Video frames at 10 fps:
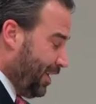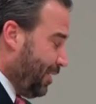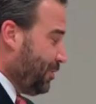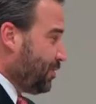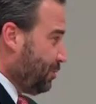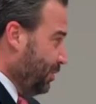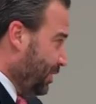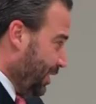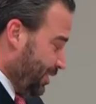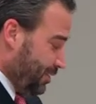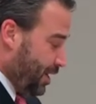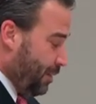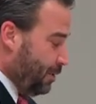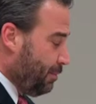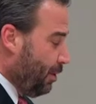Highway Superintendent
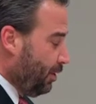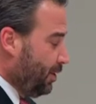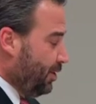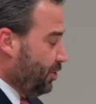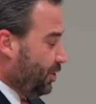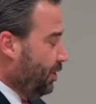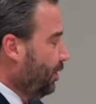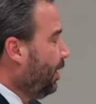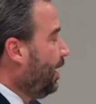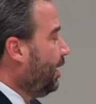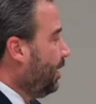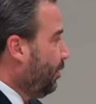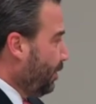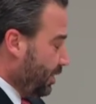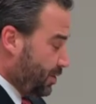Tom Capola this year
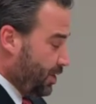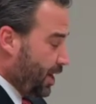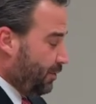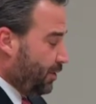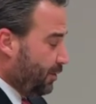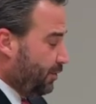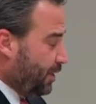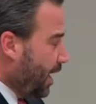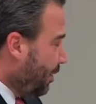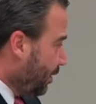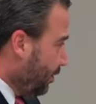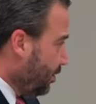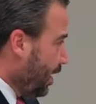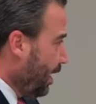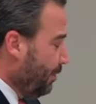with his staff did a
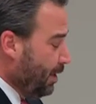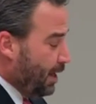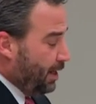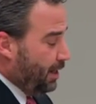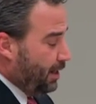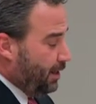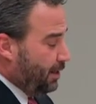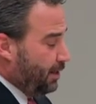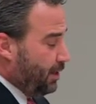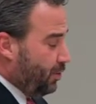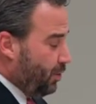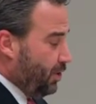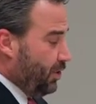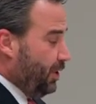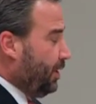phenomenal job in
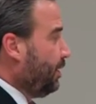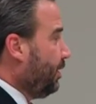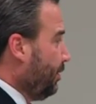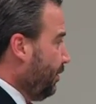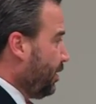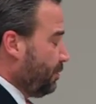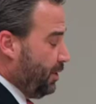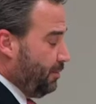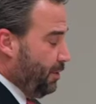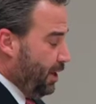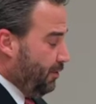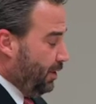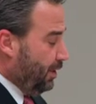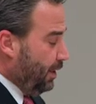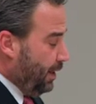increasing the investment in
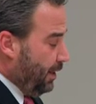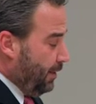paving.